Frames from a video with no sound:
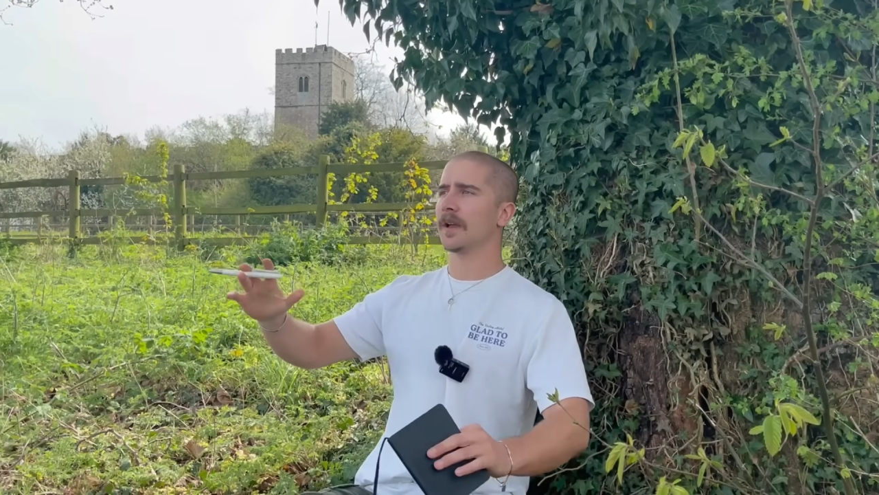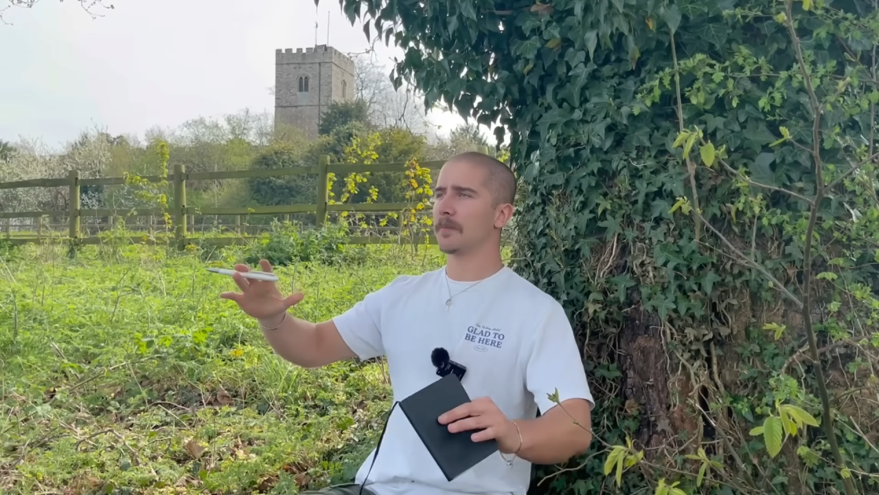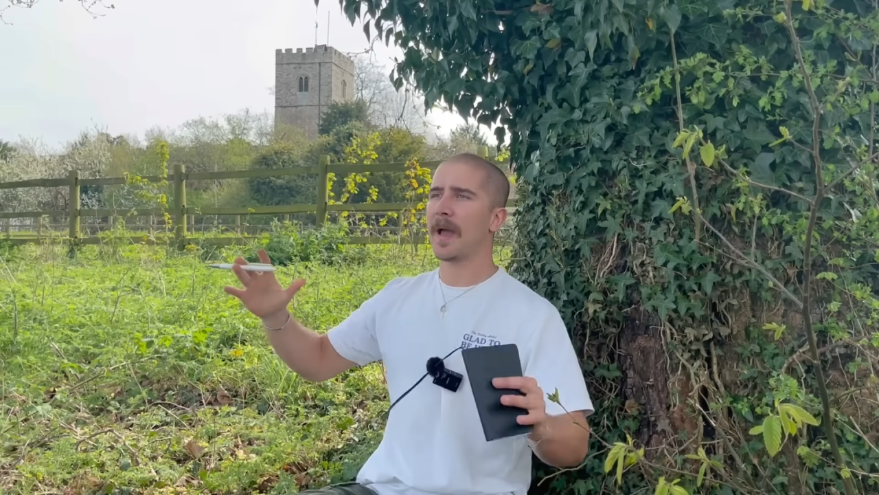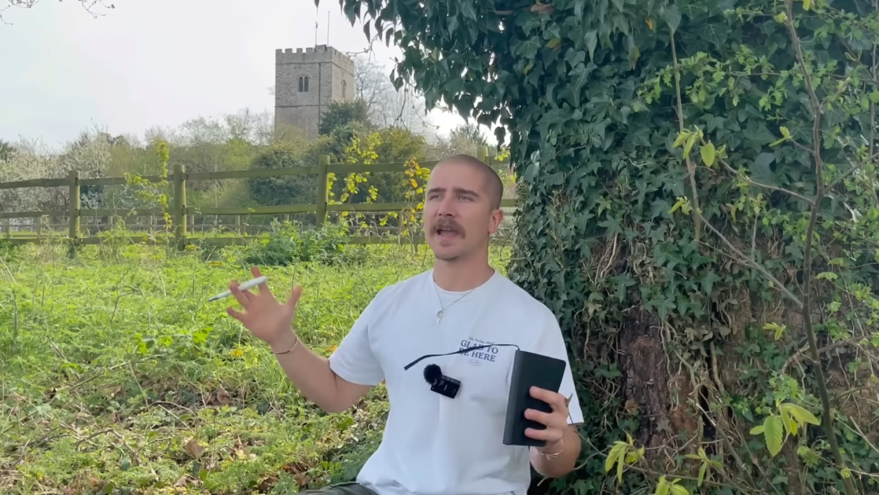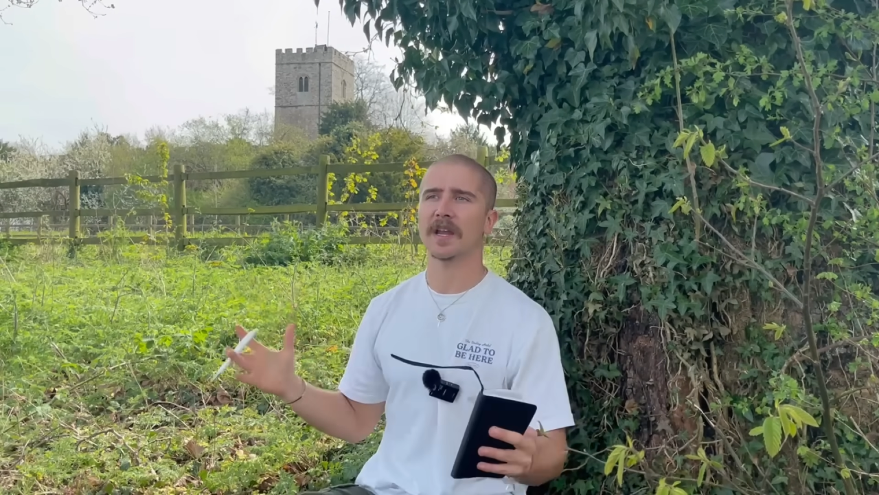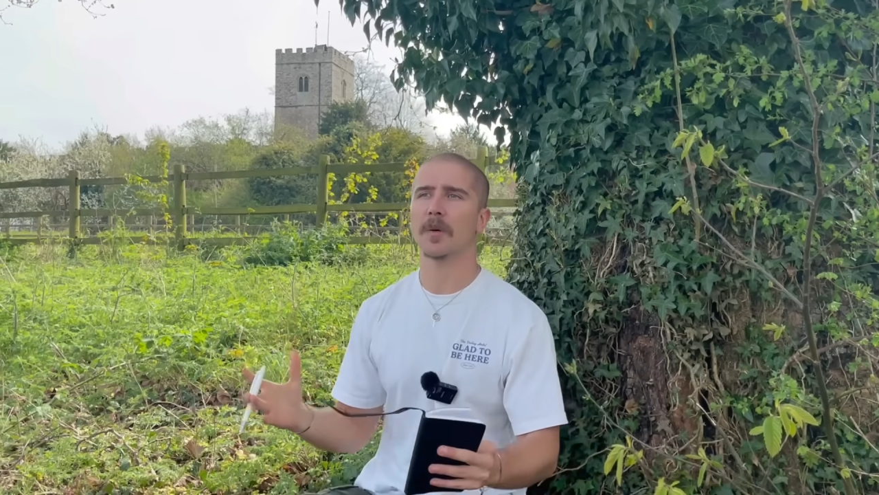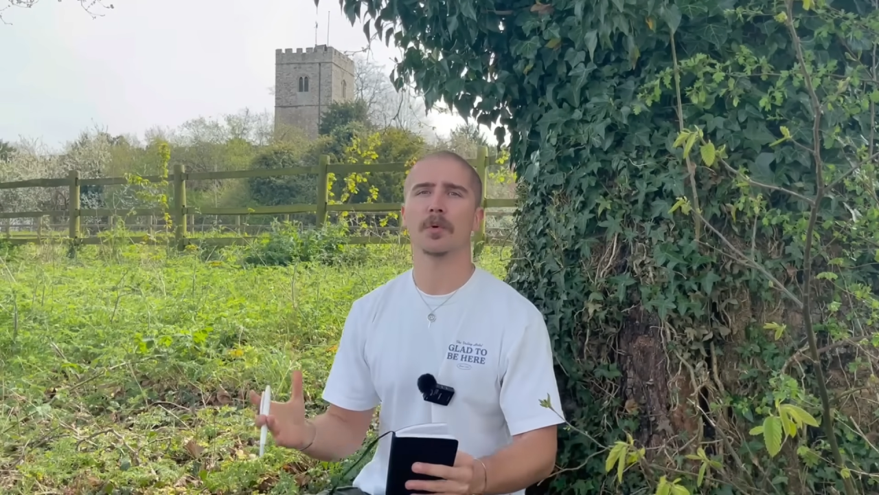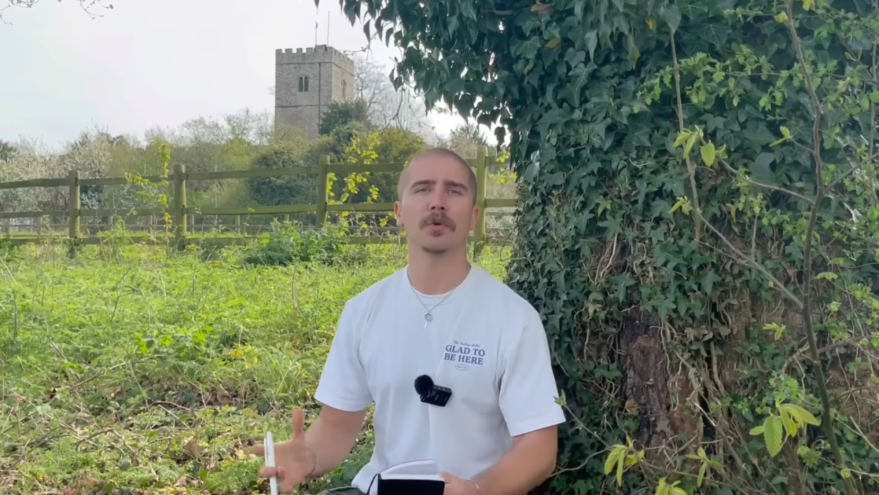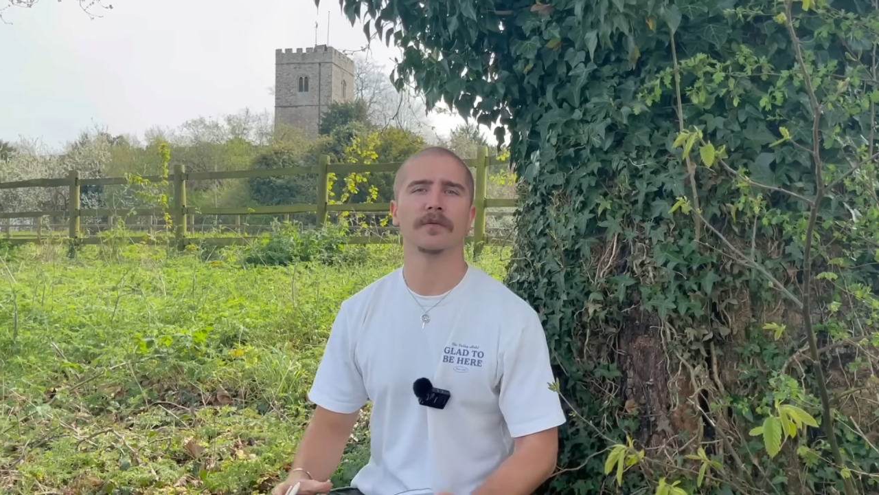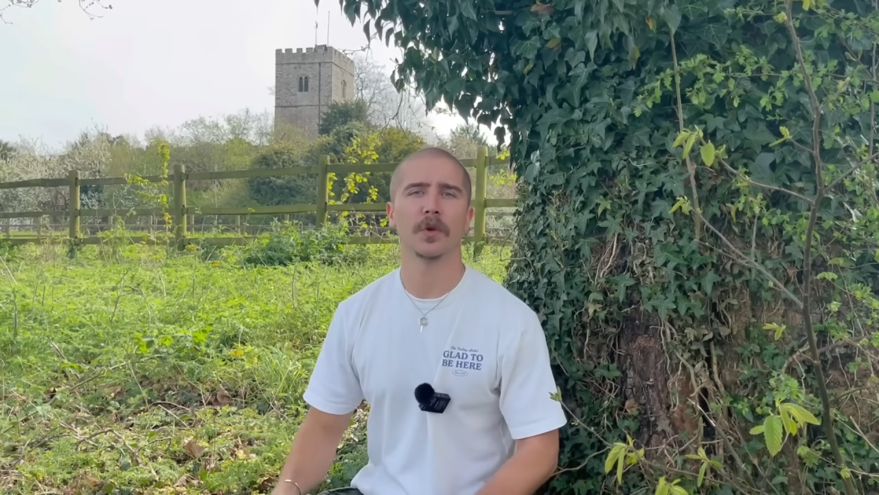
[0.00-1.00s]
and packing up
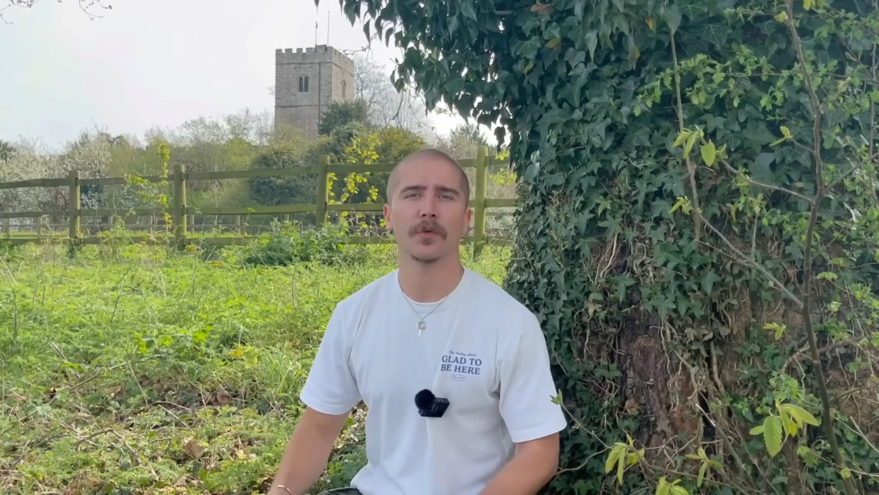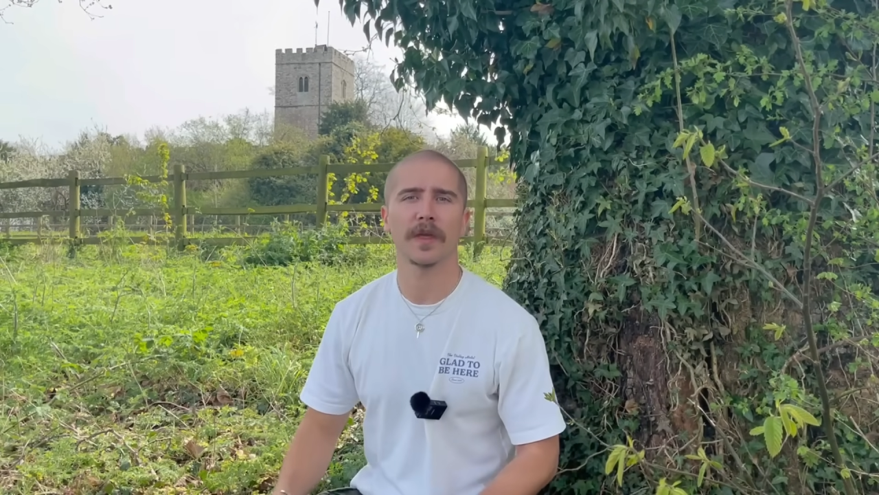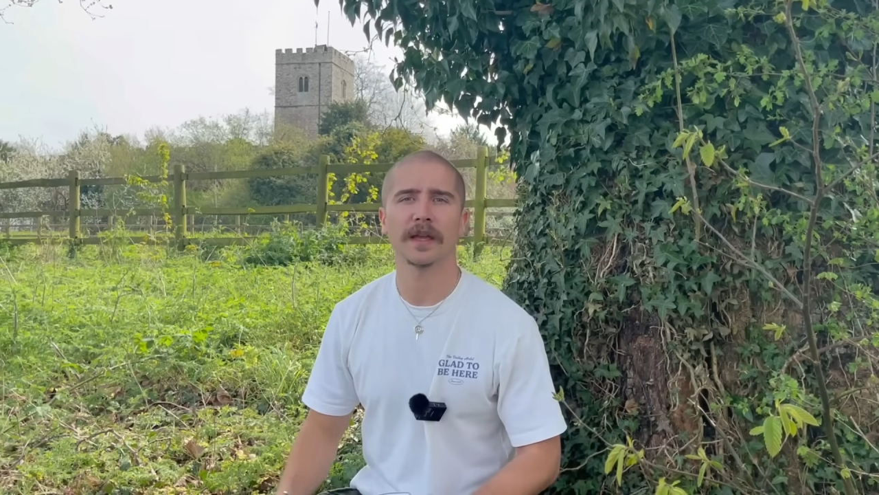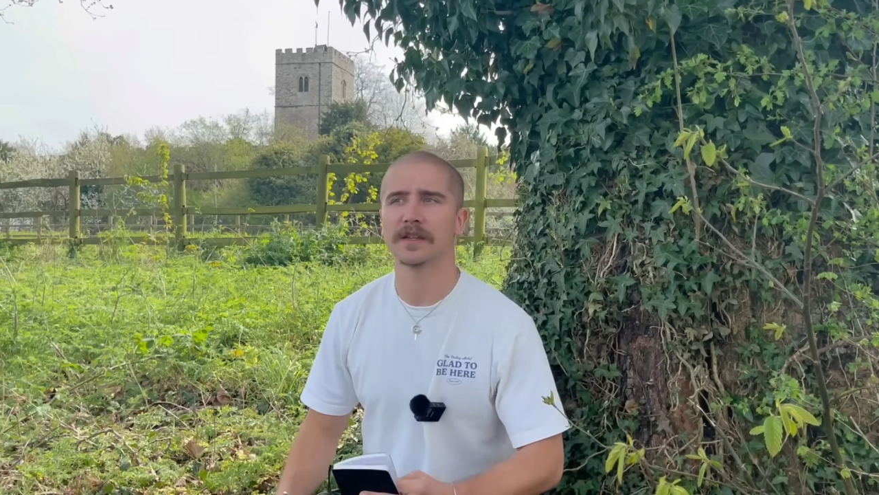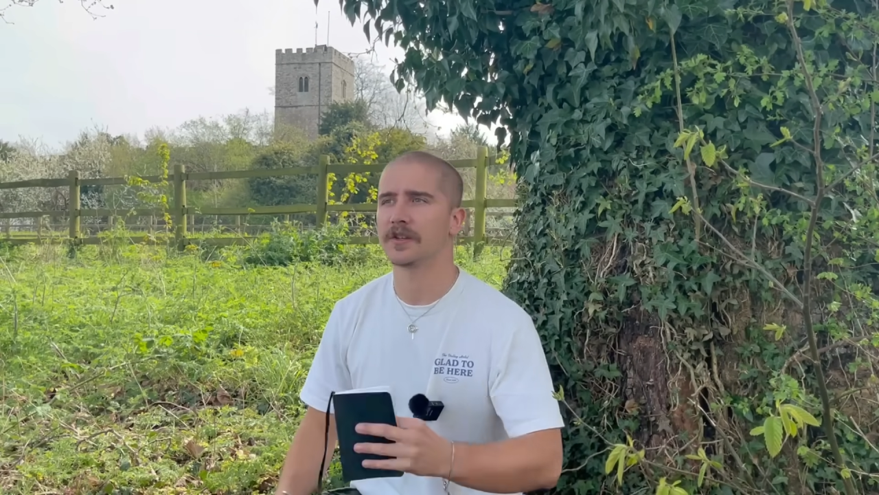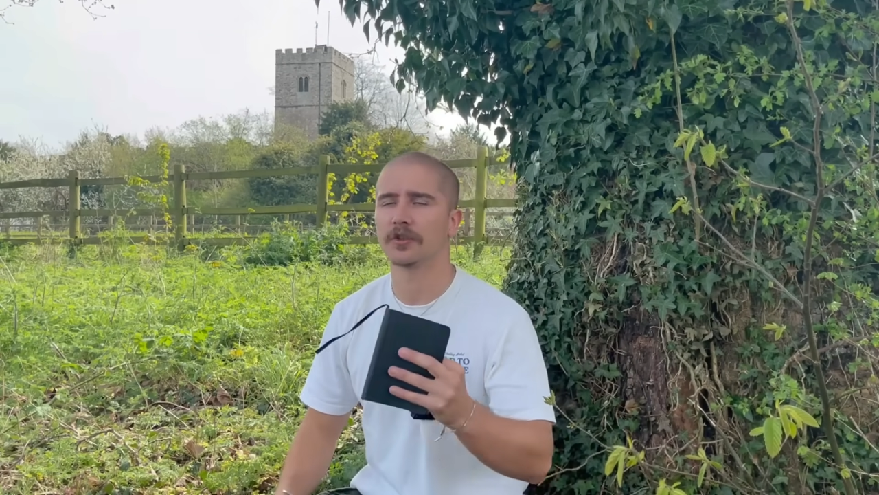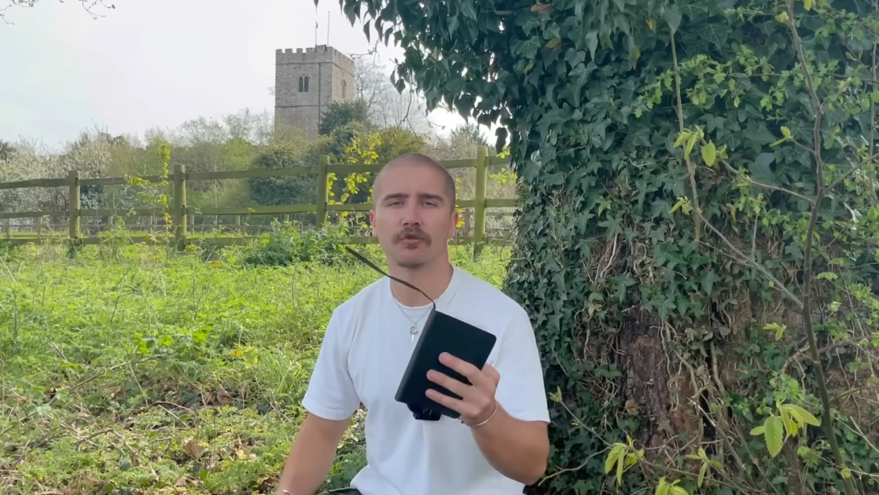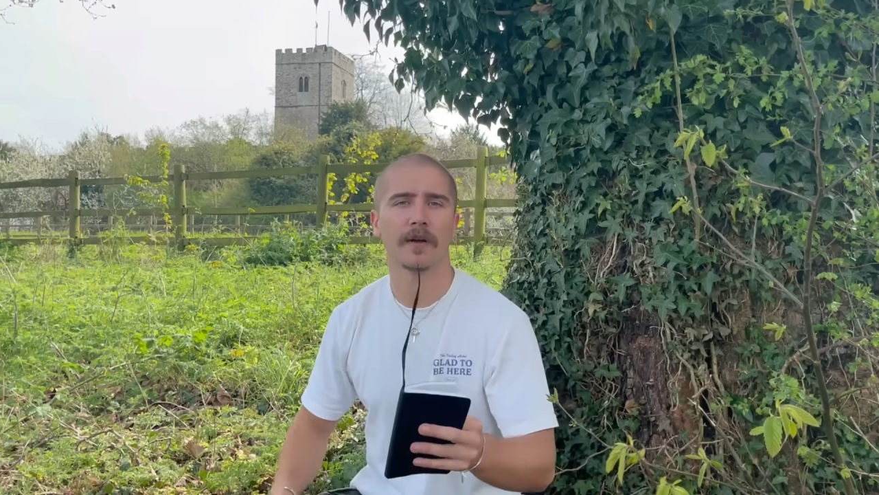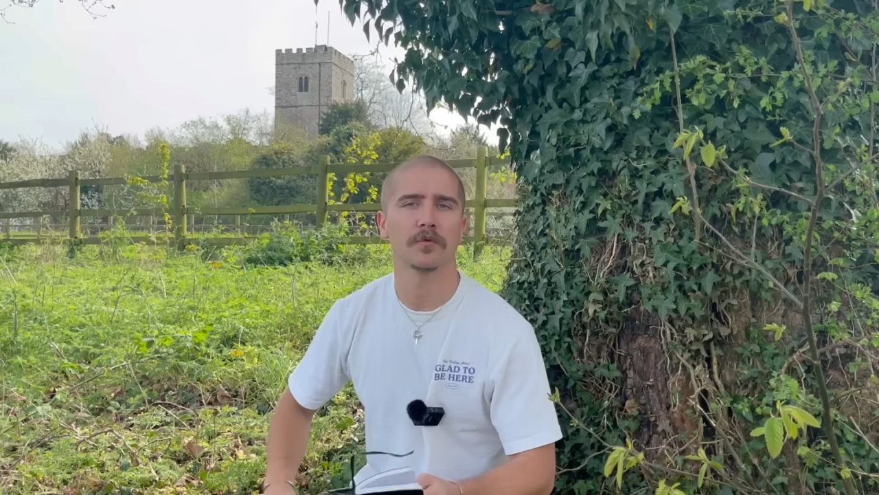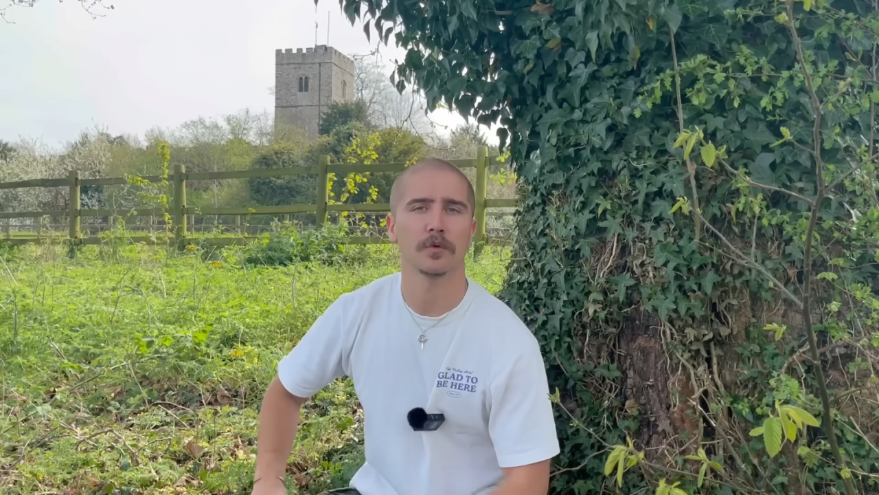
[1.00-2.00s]
all of your things to
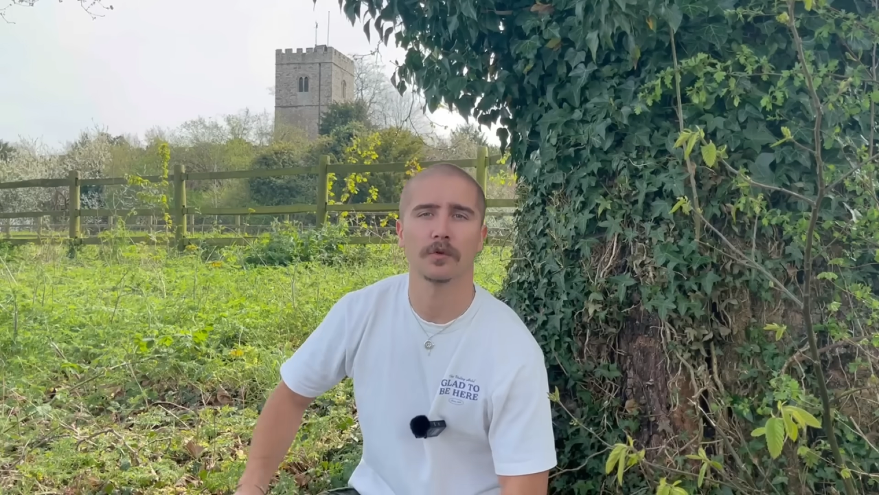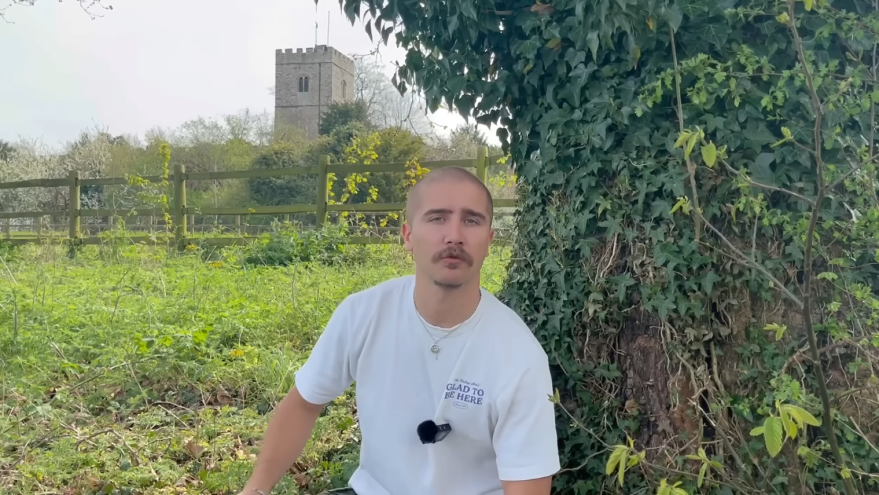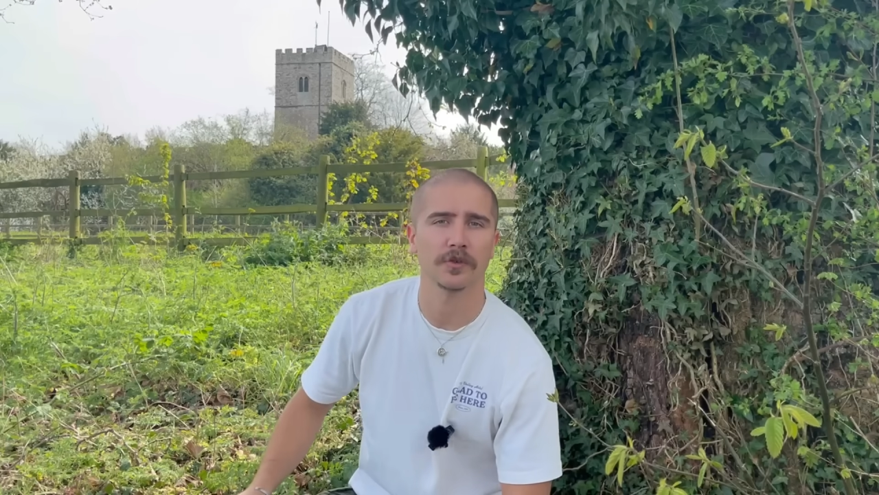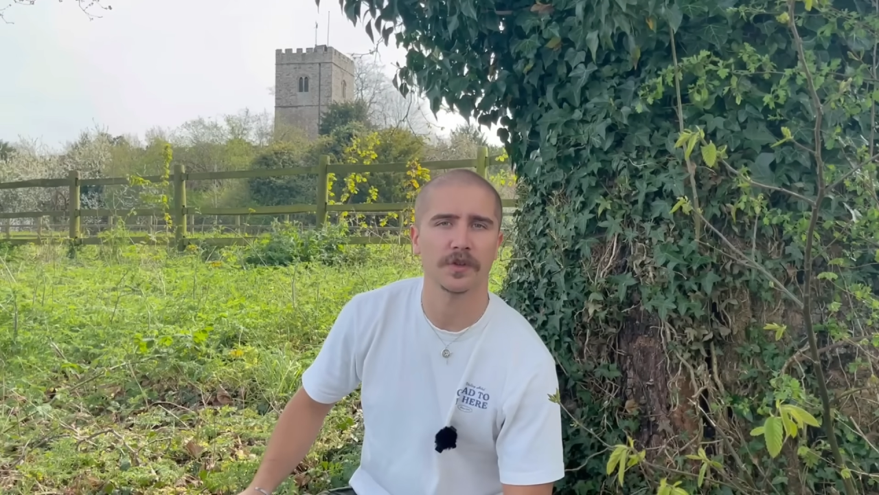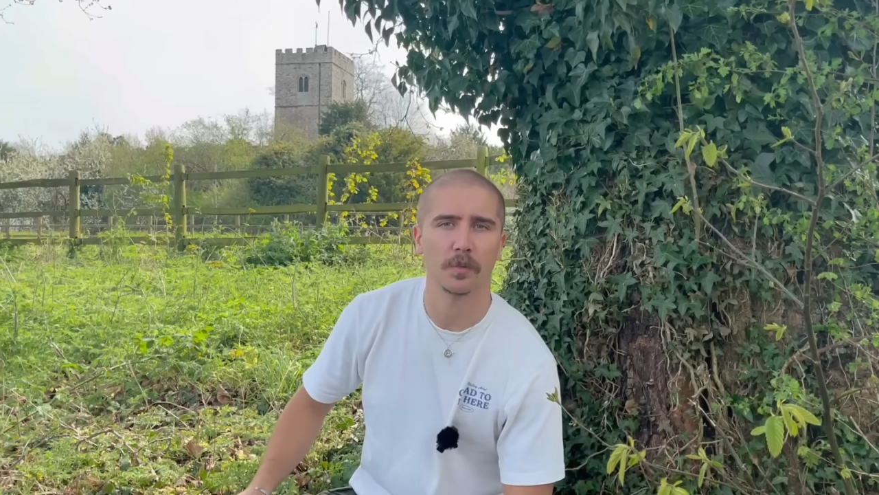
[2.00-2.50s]
travel across